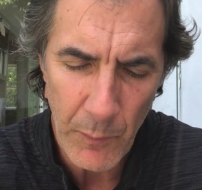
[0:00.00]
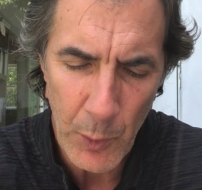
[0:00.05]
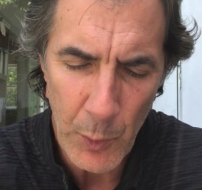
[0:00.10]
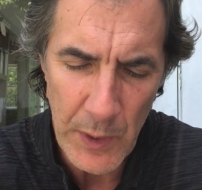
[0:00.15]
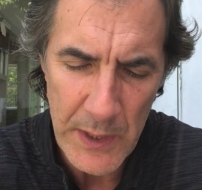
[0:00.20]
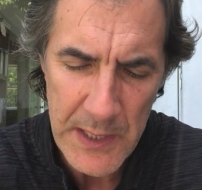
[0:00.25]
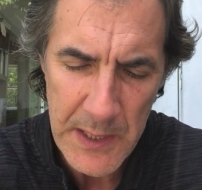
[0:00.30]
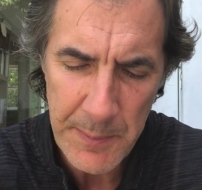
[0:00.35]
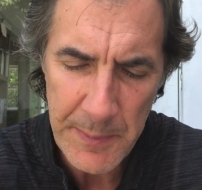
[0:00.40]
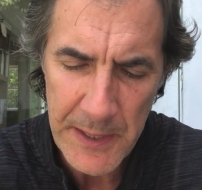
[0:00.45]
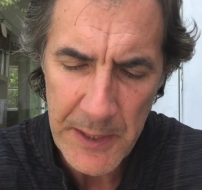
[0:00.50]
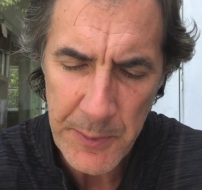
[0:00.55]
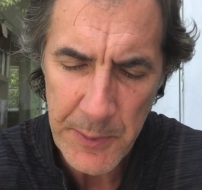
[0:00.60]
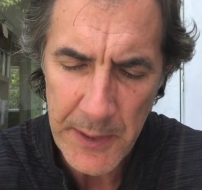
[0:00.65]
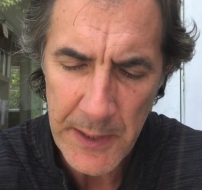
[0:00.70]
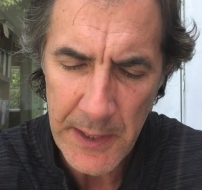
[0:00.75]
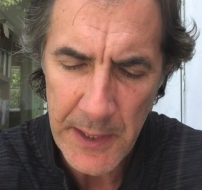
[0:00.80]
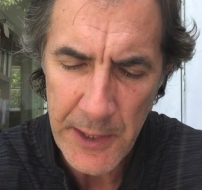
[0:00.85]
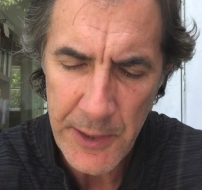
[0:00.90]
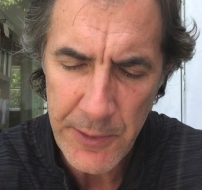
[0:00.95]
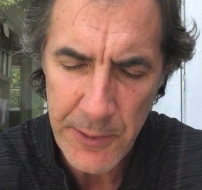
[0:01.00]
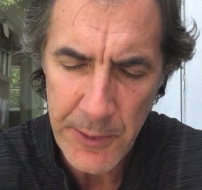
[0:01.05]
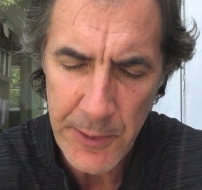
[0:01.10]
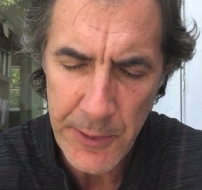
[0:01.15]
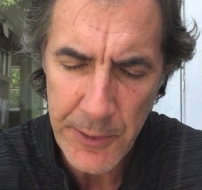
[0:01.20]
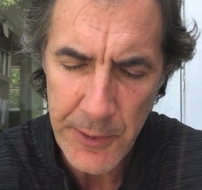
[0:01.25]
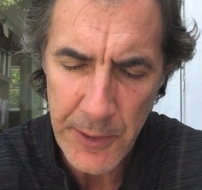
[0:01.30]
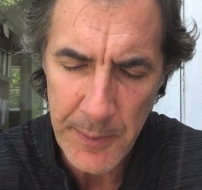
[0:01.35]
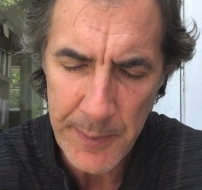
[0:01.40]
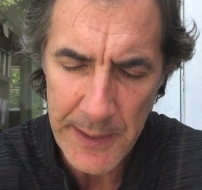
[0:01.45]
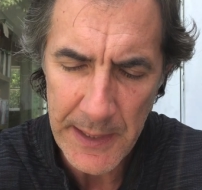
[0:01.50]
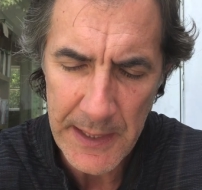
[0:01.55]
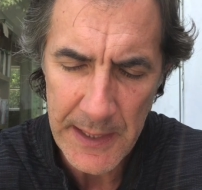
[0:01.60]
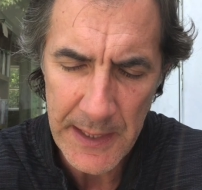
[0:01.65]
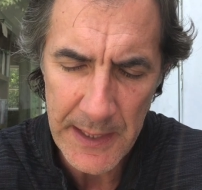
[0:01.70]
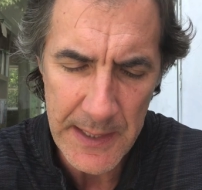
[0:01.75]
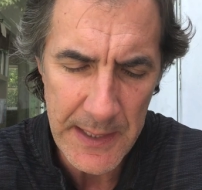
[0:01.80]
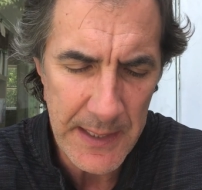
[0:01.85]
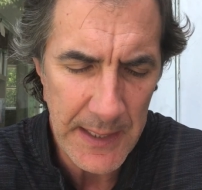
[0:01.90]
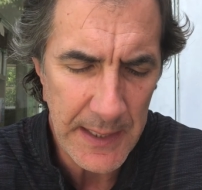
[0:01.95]
What's the best way to introduce her to my
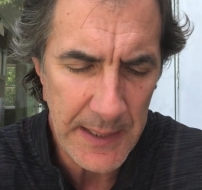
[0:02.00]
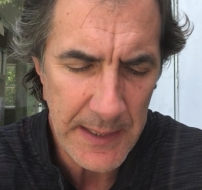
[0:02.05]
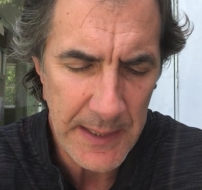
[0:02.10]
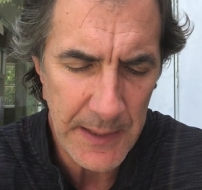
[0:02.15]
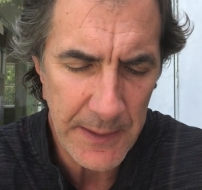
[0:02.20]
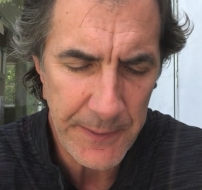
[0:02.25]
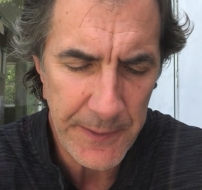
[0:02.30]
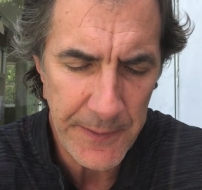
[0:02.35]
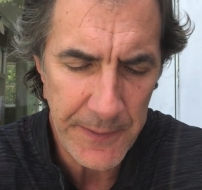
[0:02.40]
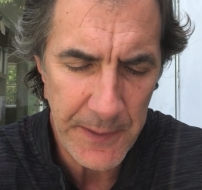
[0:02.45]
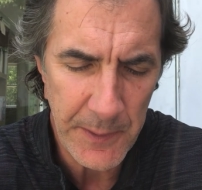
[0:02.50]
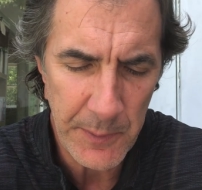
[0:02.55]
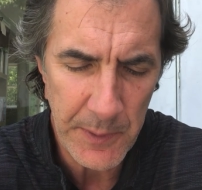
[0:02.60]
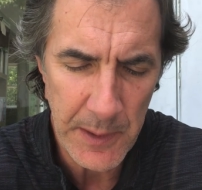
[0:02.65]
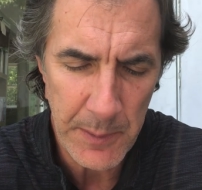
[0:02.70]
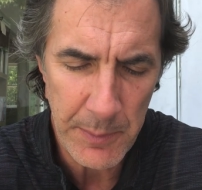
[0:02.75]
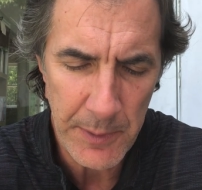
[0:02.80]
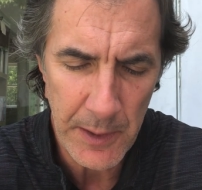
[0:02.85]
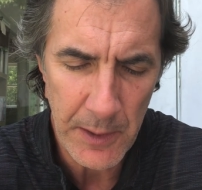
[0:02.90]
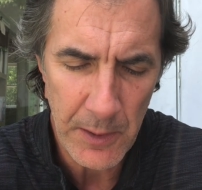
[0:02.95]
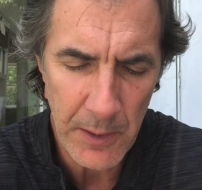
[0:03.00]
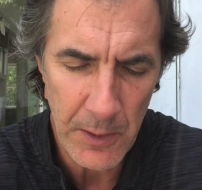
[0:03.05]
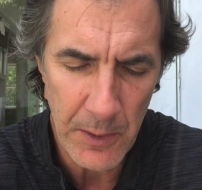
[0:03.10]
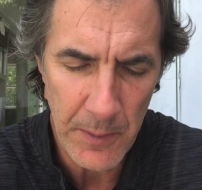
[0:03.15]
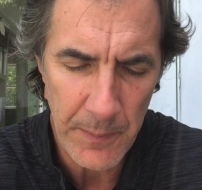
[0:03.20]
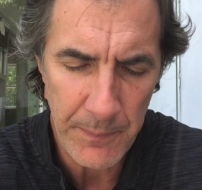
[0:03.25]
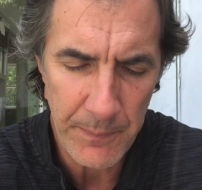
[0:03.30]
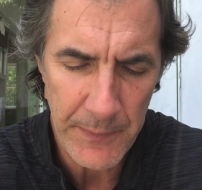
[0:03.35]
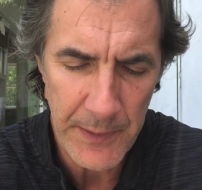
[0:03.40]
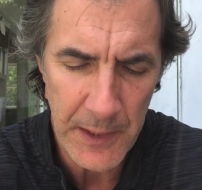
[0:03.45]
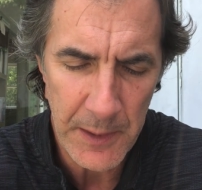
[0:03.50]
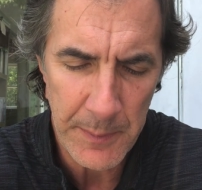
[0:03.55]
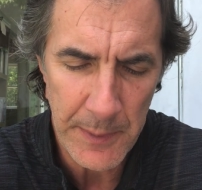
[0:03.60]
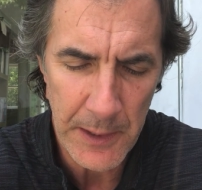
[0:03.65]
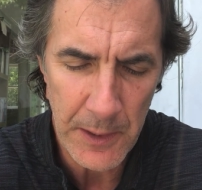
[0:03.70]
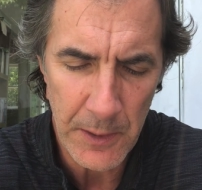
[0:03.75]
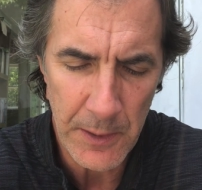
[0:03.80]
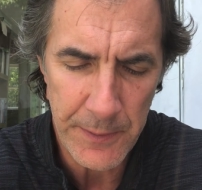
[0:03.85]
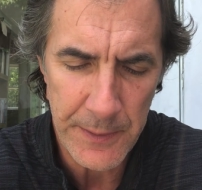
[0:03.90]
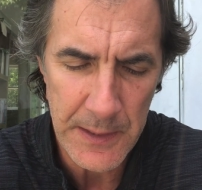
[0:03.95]
kids, 19 and 15, when I bring her home, and to my
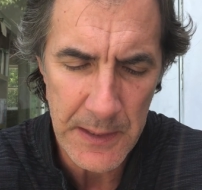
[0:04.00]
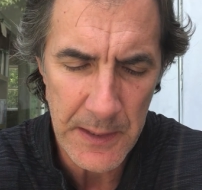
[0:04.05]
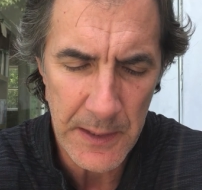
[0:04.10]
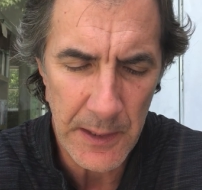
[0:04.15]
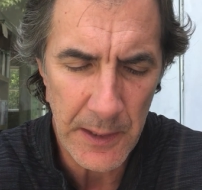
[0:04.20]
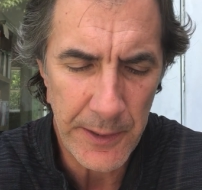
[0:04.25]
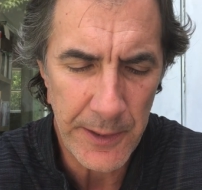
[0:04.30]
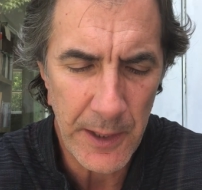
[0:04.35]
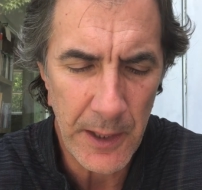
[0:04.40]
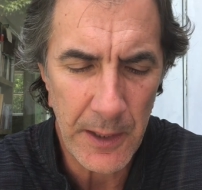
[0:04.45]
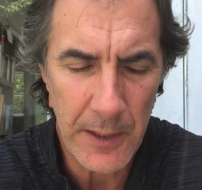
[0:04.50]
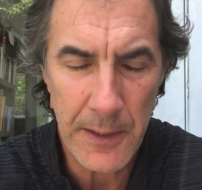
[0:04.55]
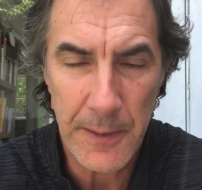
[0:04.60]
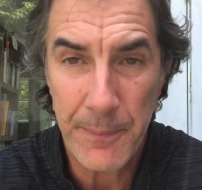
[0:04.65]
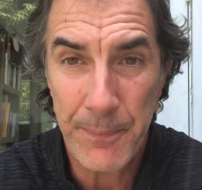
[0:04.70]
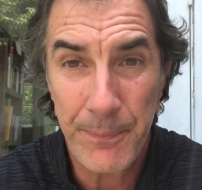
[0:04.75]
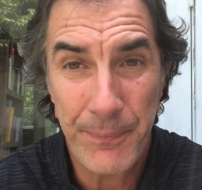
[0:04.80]
girlfriend, the little dog?